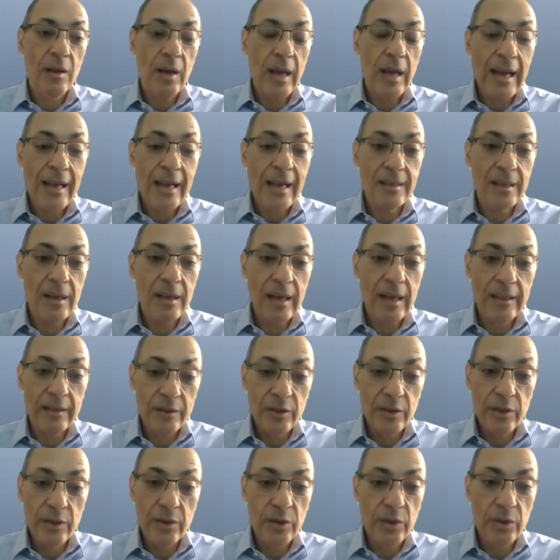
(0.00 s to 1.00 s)
And
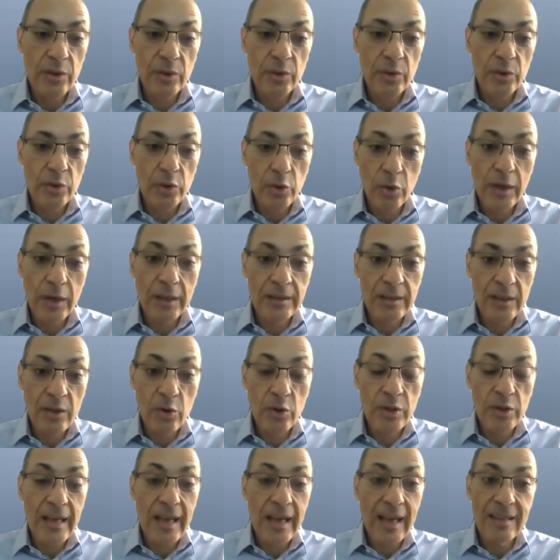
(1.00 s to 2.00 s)
you look at the
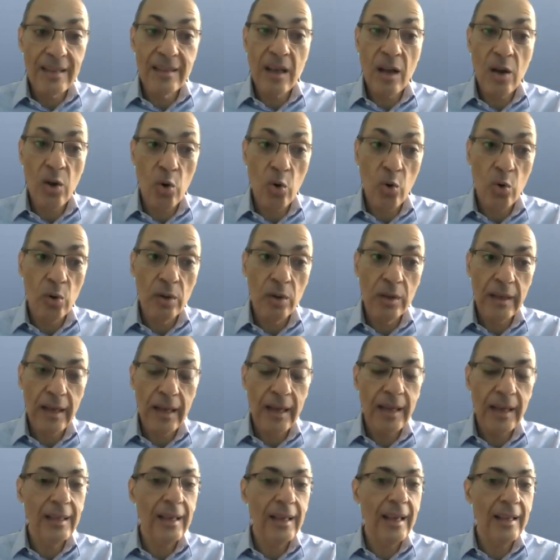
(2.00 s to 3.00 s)
nose as a whole
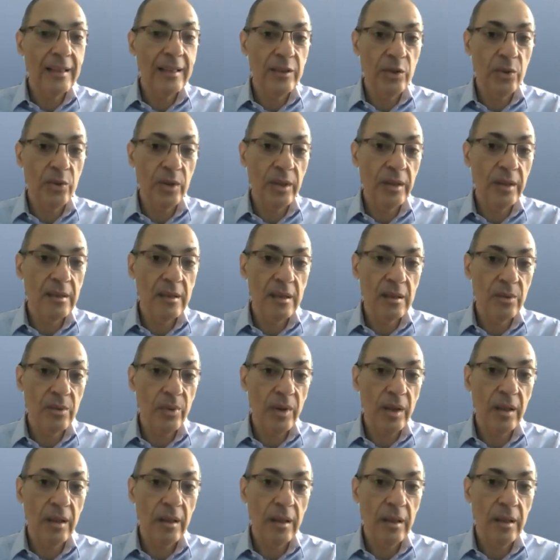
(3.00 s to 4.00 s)
and as units as
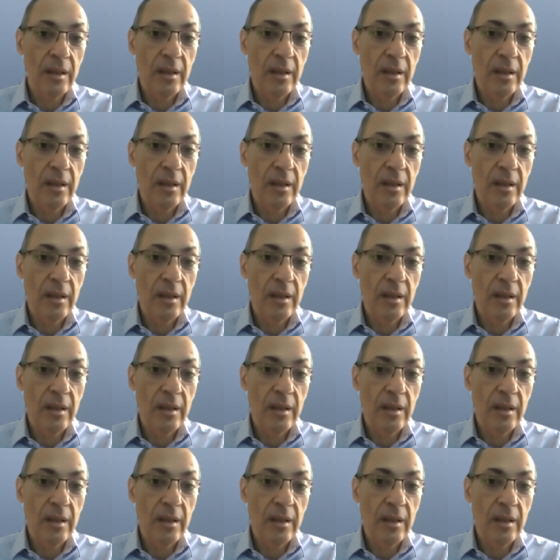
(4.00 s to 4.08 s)
well.